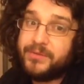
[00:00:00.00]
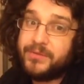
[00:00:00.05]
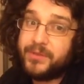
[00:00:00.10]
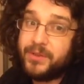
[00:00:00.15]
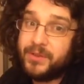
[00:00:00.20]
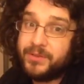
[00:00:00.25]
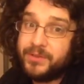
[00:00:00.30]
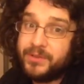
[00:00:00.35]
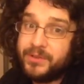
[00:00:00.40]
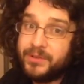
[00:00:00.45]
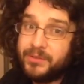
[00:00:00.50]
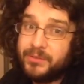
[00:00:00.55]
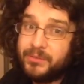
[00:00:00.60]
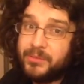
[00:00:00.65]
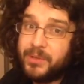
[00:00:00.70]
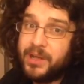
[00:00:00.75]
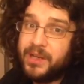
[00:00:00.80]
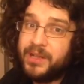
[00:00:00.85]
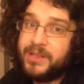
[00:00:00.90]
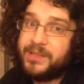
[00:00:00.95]
often
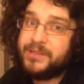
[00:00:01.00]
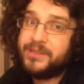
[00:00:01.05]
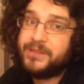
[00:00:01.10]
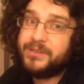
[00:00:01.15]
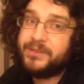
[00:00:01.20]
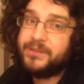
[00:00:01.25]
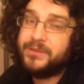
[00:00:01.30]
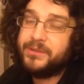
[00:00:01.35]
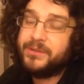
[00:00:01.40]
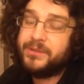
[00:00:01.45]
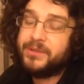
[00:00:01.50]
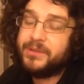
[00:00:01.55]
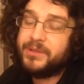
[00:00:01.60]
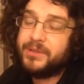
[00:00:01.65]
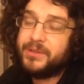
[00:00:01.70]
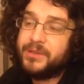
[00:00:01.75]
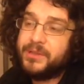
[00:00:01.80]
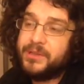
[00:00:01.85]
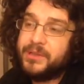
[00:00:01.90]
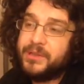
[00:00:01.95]
minds to,
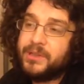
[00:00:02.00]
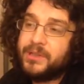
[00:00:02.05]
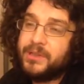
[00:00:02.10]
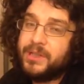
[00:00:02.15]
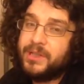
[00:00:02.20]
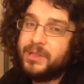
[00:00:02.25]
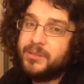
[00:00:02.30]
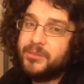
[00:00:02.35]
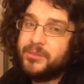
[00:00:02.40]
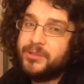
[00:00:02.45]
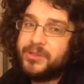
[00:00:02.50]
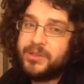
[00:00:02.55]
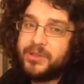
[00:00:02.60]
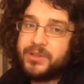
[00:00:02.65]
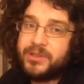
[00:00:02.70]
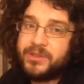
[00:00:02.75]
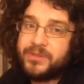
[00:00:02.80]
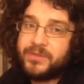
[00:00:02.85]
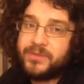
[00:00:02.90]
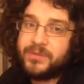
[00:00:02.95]
in a
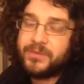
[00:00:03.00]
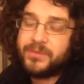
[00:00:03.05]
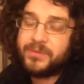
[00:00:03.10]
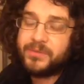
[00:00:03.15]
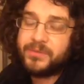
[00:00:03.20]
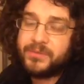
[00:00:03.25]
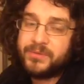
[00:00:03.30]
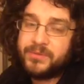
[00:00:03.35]
productive and